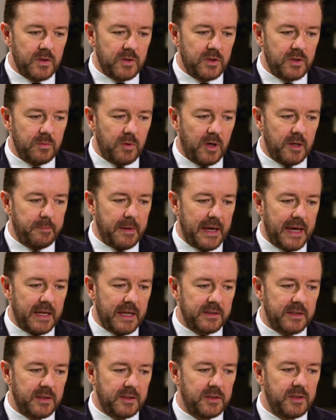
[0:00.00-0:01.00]
Do I
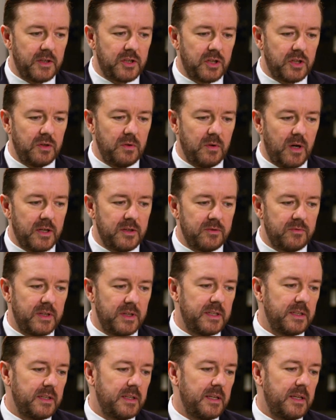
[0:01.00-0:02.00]
pander to the
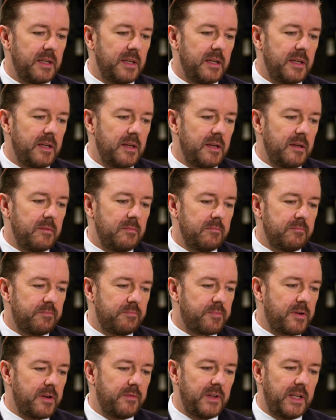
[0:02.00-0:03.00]
200
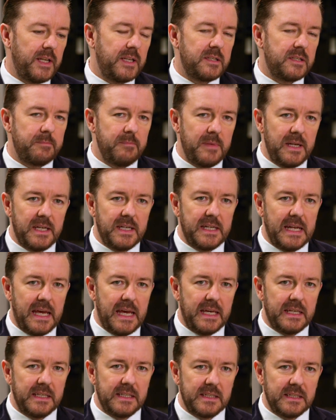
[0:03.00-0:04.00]
privileged
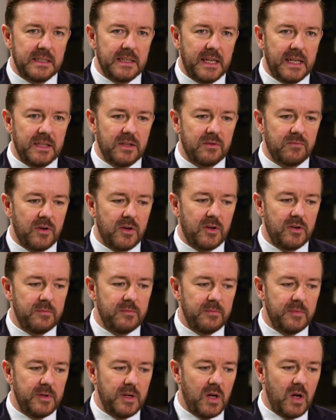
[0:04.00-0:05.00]
millionaires in the
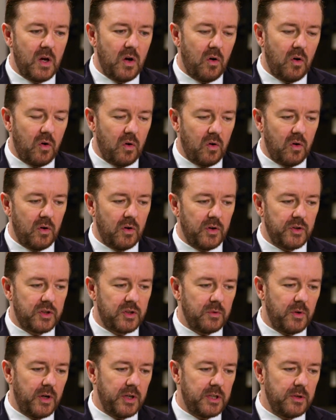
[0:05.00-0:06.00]
room, or
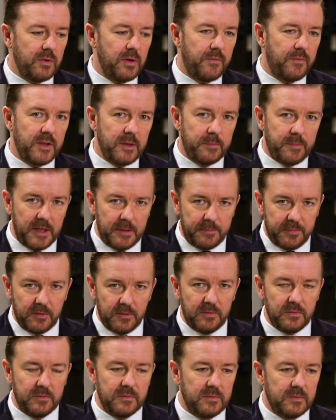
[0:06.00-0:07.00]
do I do it for the
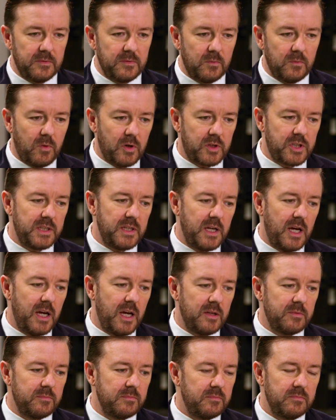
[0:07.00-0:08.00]
people watching at
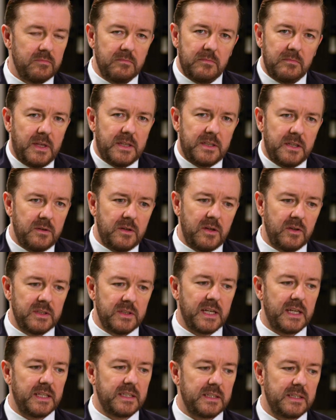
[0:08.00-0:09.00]
home? There's no
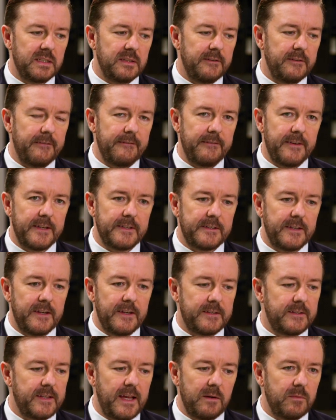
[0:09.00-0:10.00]
contest.
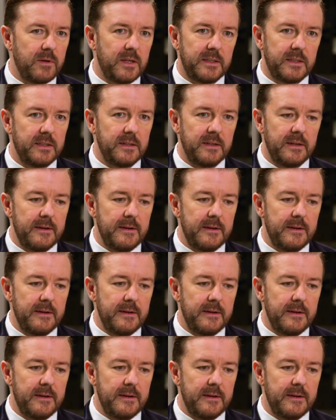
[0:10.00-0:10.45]
It's that one.